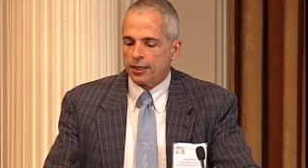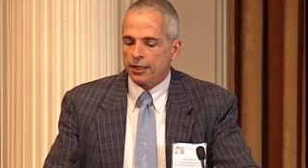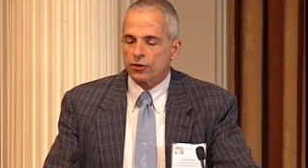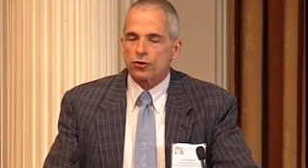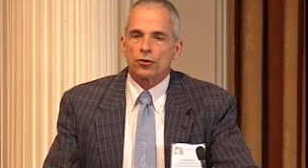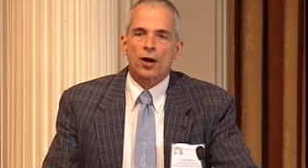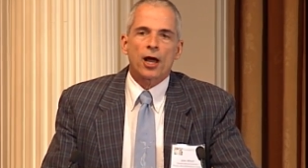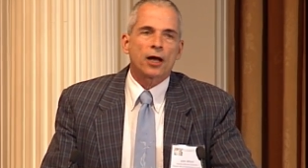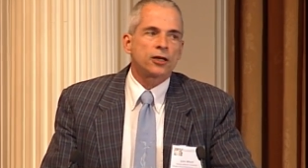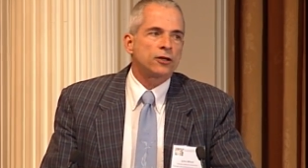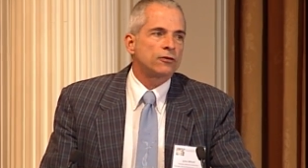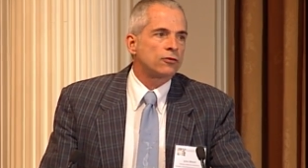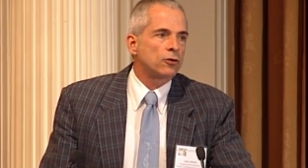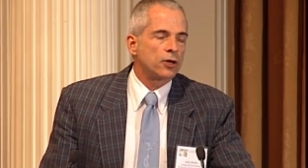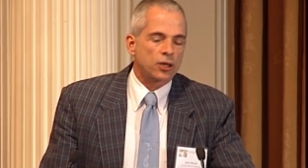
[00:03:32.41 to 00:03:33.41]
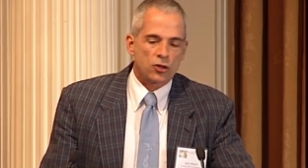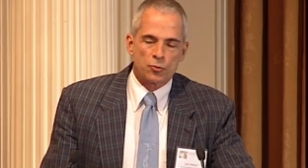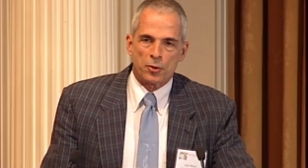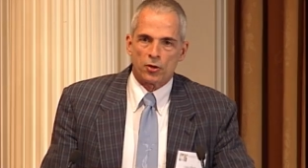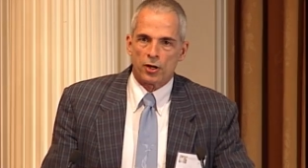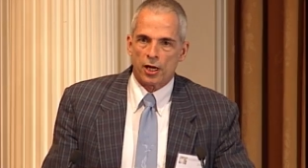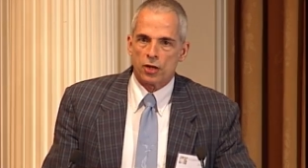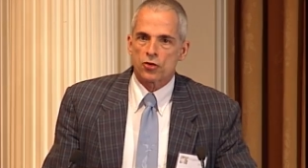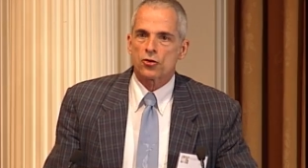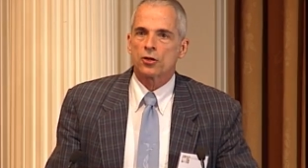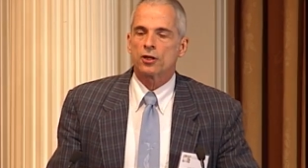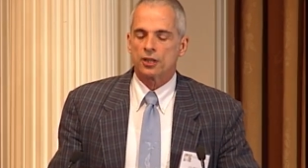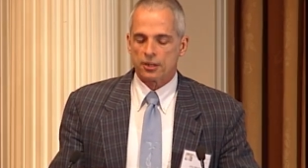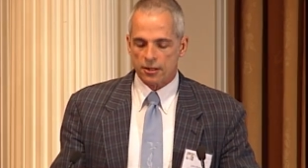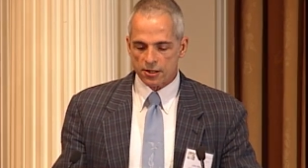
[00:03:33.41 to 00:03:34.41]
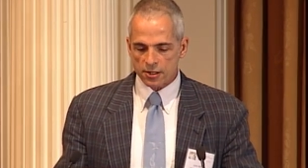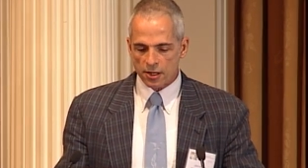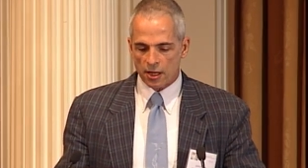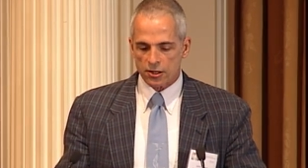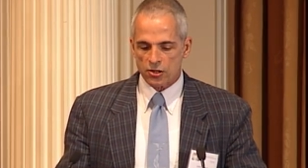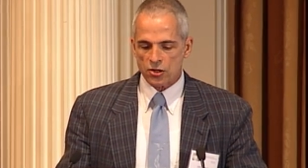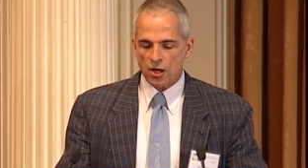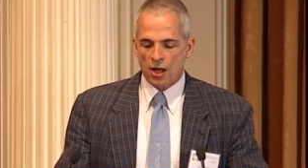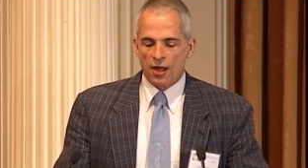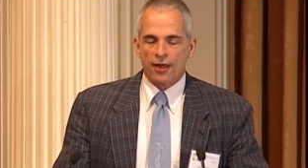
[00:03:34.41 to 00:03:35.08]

interactive or experiential in the sense